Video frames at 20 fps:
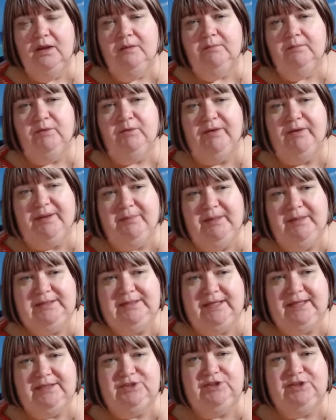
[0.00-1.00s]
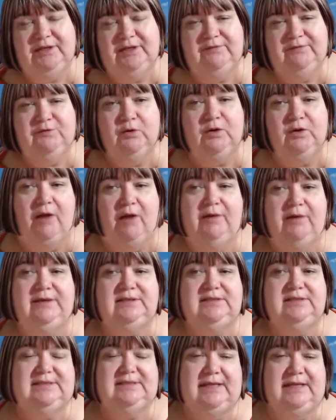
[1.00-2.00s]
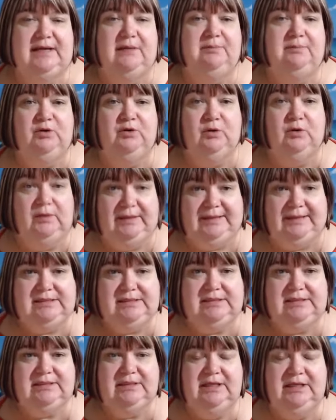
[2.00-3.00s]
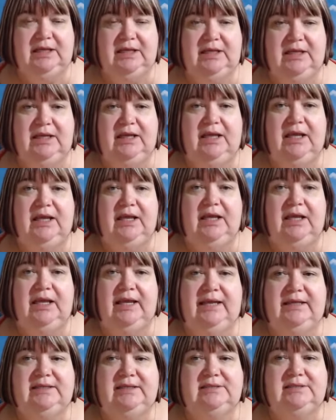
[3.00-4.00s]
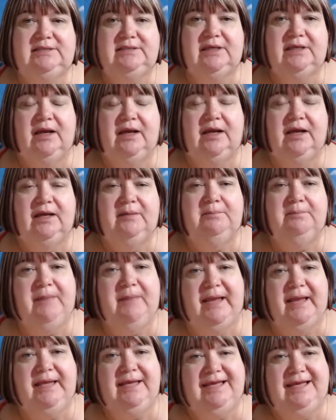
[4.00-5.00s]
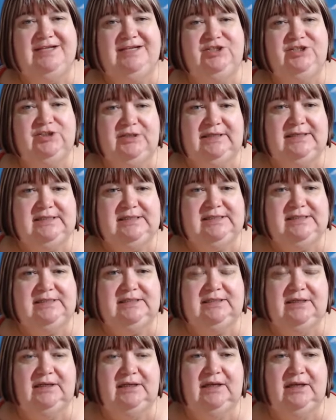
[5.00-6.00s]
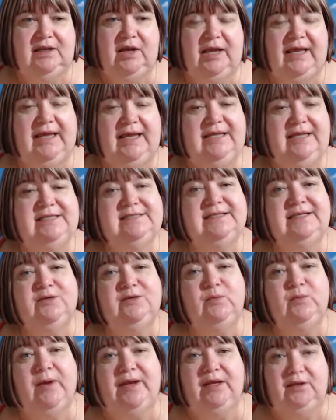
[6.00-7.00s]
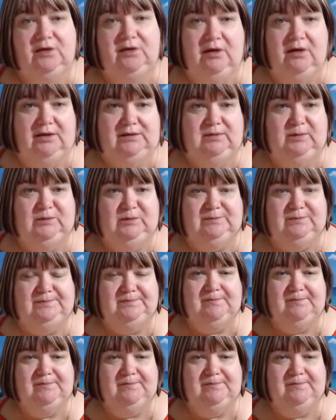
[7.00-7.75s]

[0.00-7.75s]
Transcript: my recommendation, if you're going to set up your list, is make each list easily recognizable.